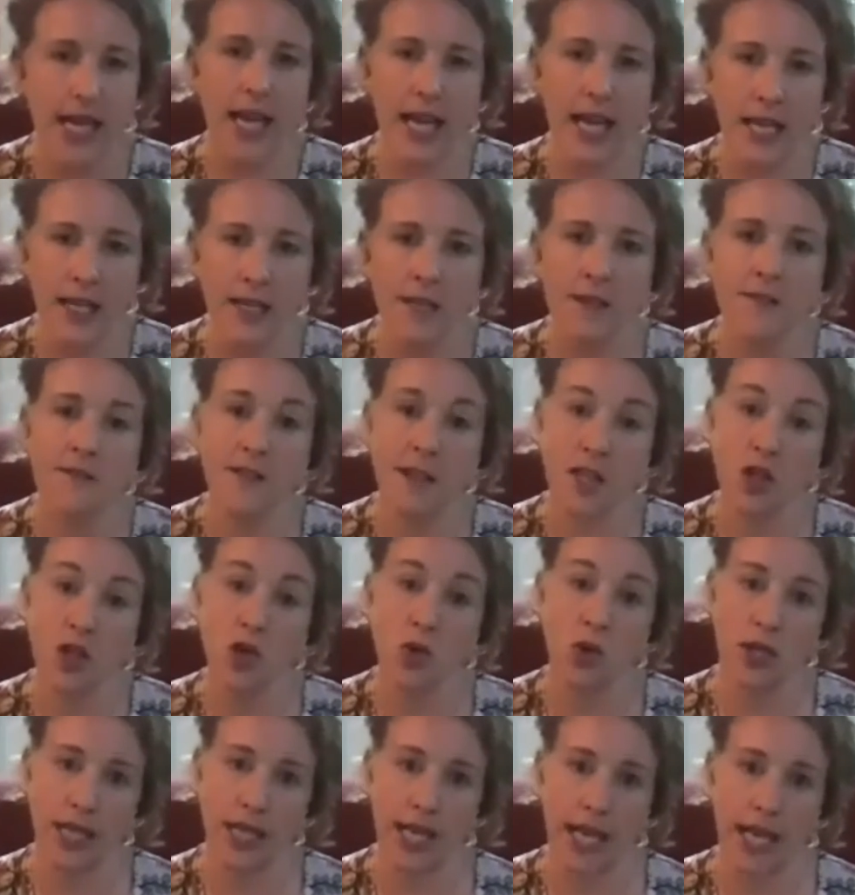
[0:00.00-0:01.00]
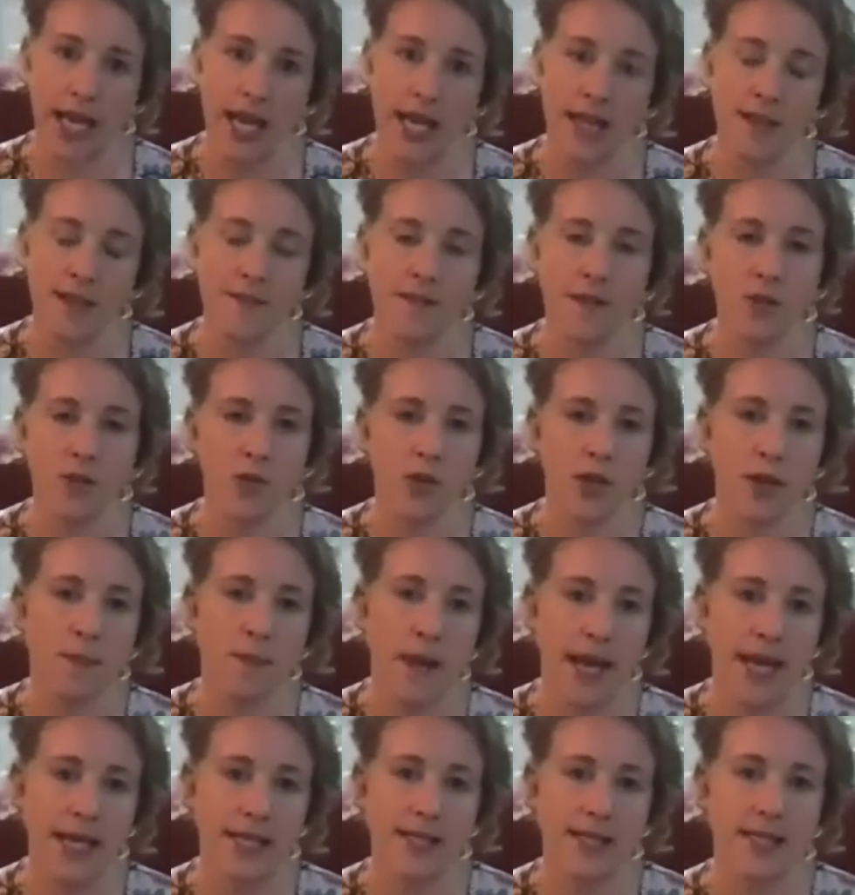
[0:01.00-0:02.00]
individually
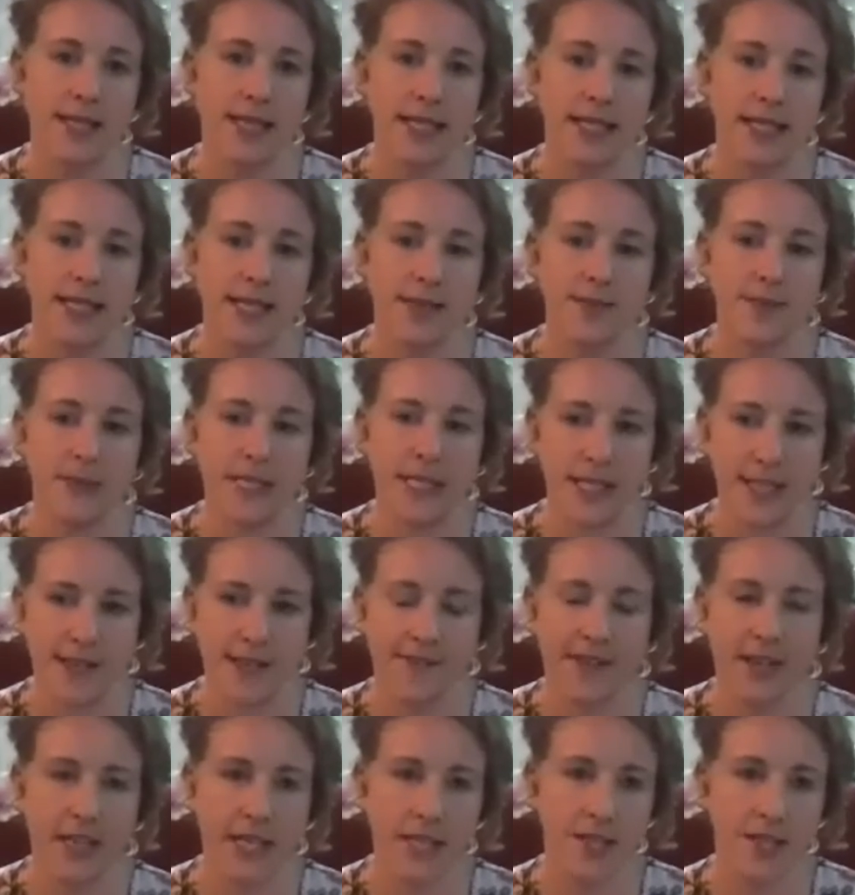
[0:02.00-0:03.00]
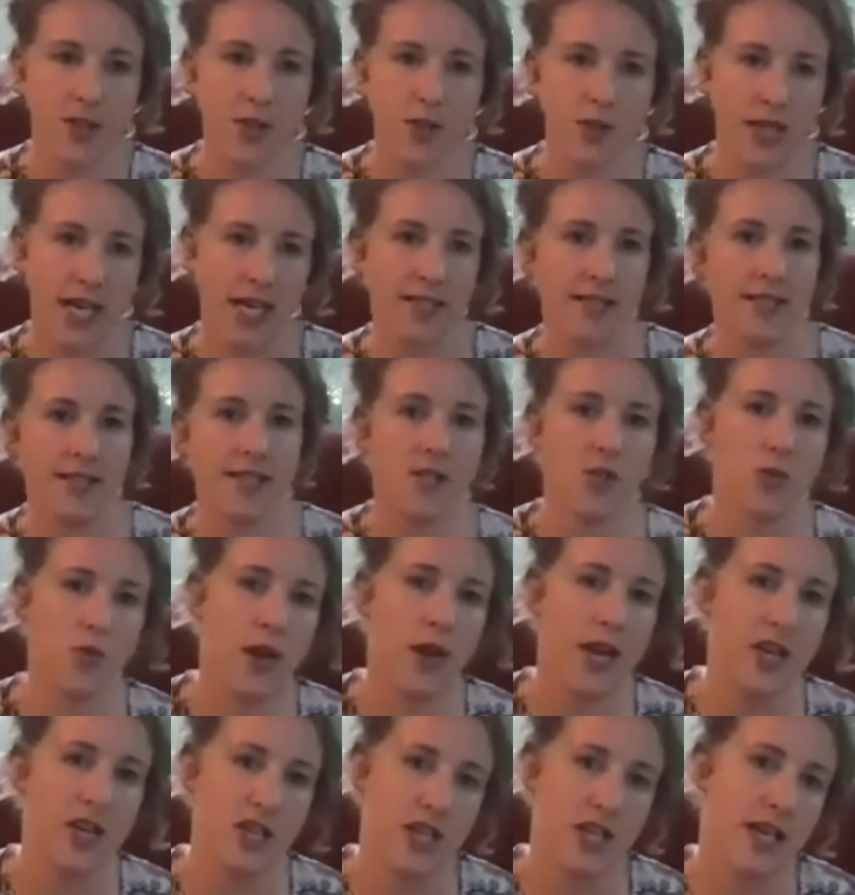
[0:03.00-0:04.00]
based and specifically to that
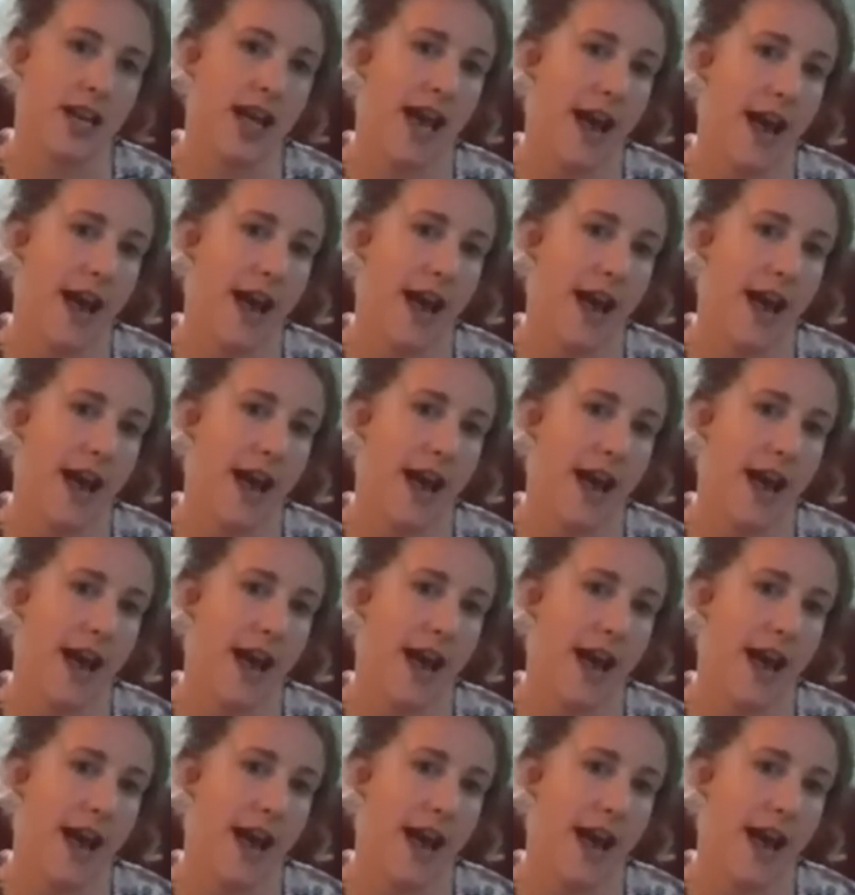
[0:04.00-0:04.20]
situation